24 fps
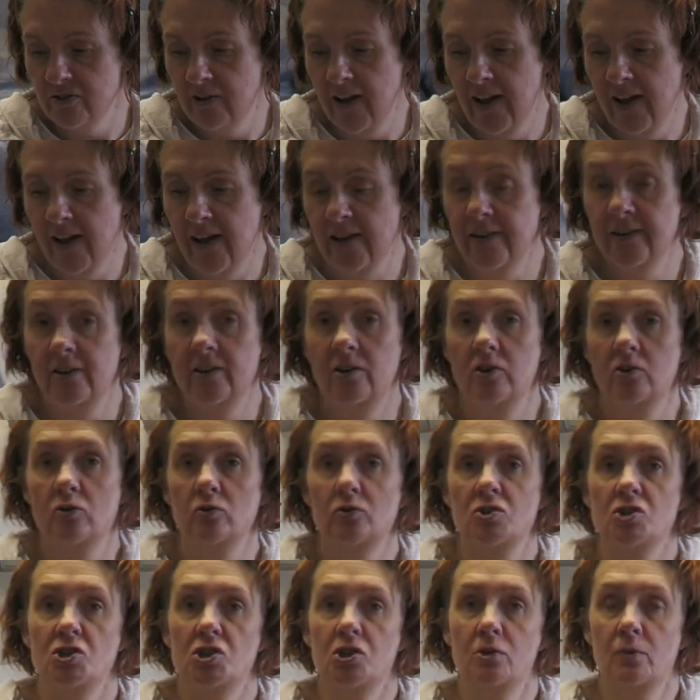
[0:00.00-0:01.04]
in
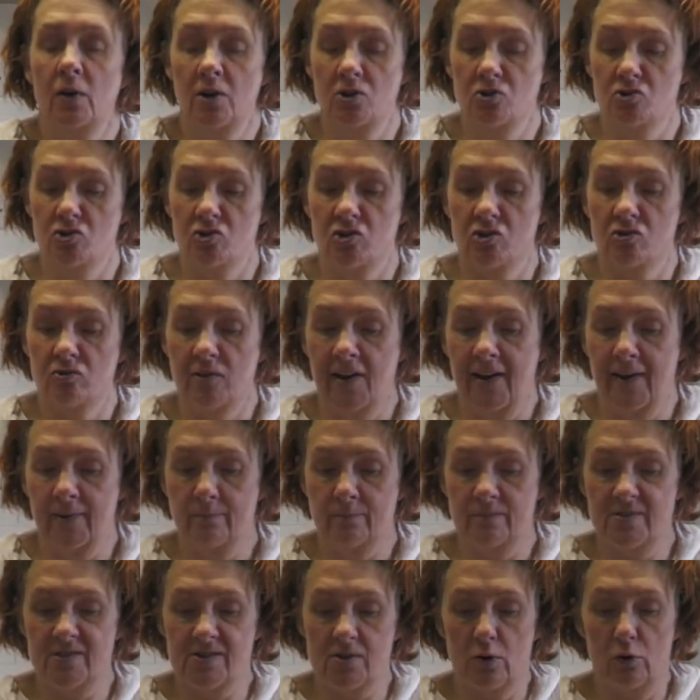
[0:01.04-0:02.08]
your 200
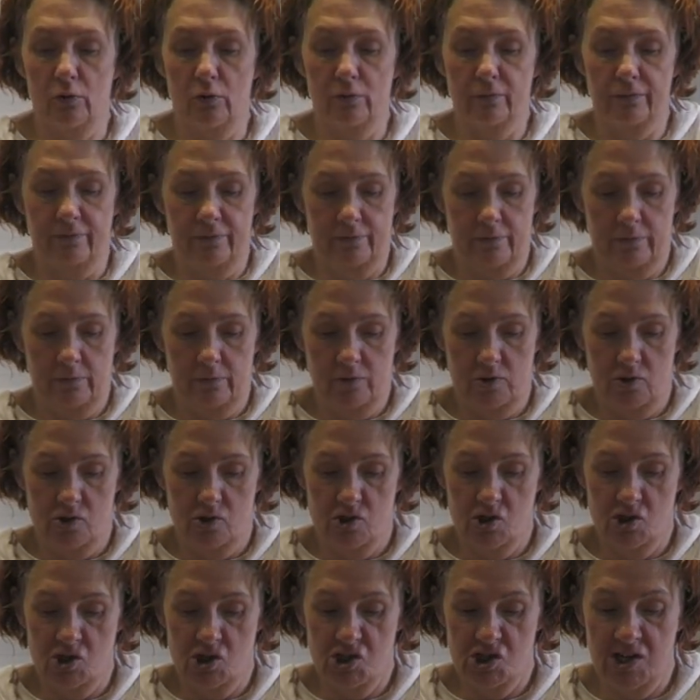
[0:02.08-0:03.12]
grams of
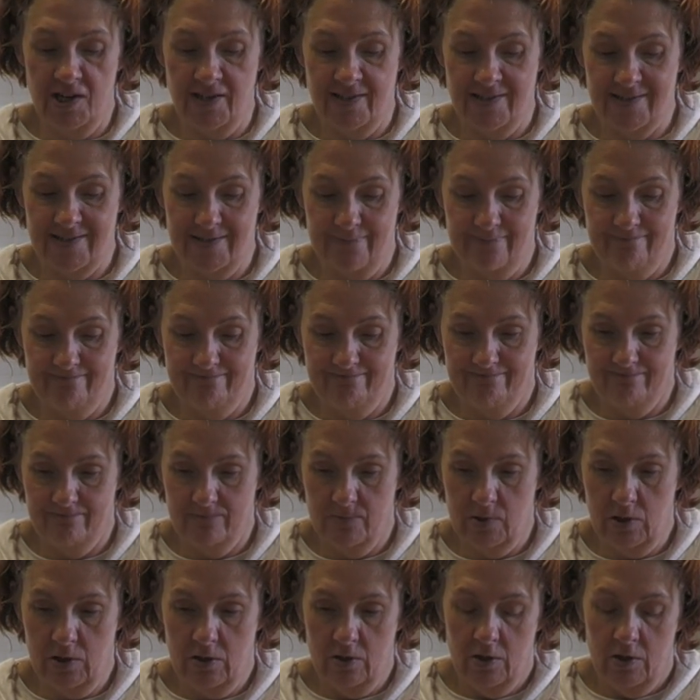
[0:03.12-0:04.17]
cheese.
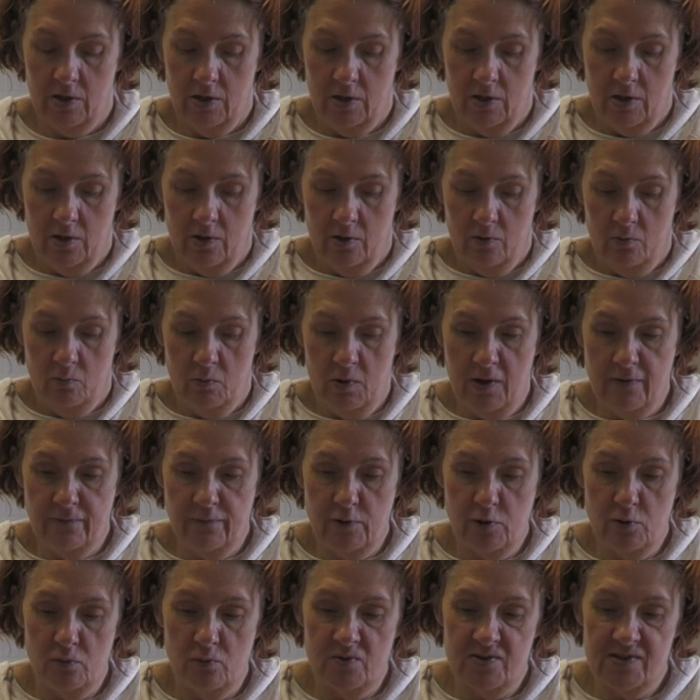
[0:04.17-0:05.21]
We've
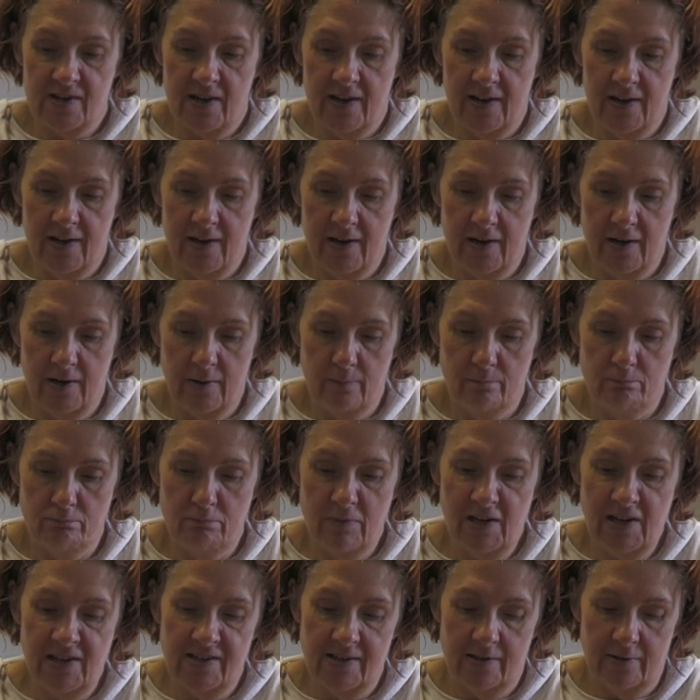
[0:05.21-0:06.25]
used a
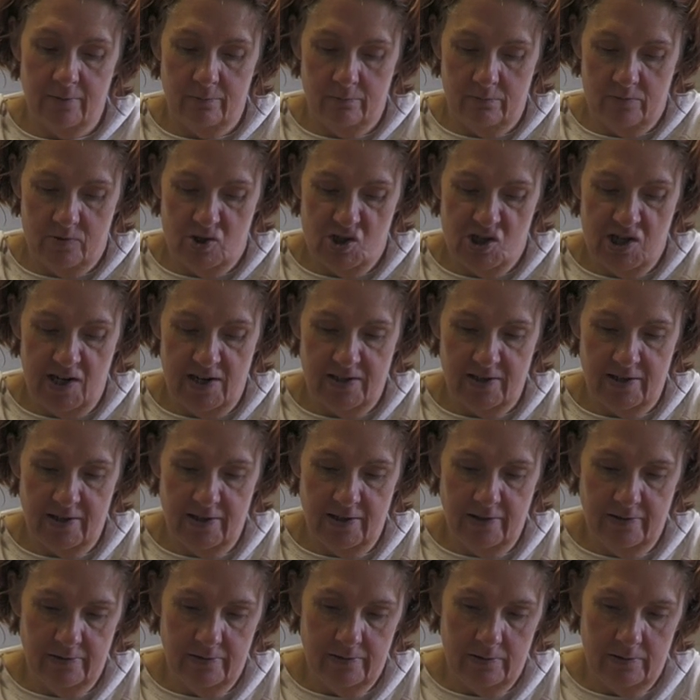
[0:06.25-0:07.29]
medium cheddar,